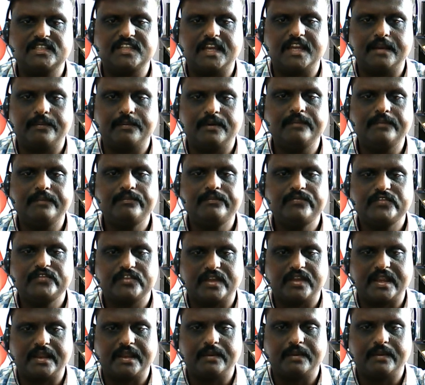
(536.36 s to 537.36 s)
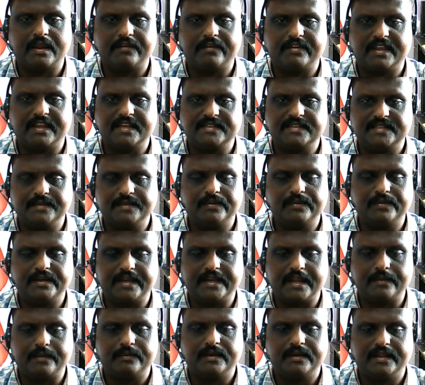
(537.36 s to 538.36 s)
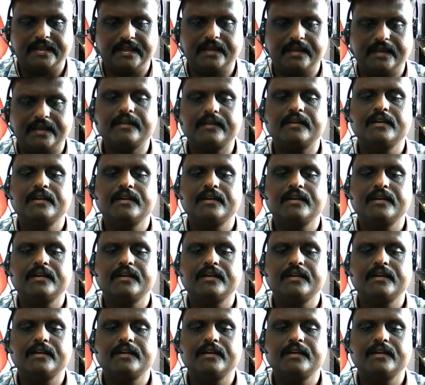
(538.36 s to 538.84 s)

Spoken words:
table. So I am having a simple table here.